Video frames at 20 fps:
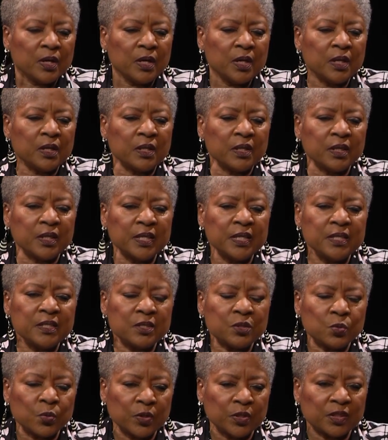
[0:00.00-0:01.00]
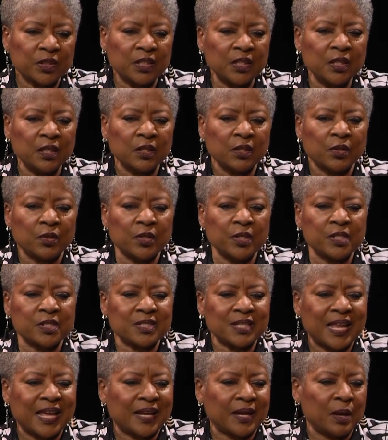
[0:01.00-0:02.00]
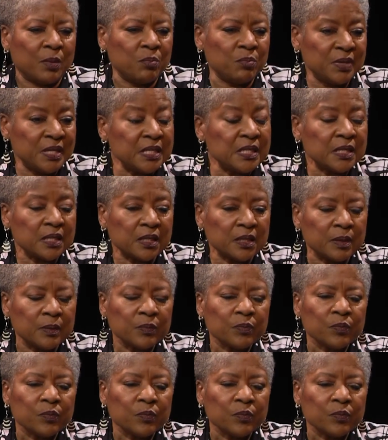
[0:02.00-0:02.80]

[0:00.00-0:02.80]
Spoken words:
At least with theater, it's like immediate.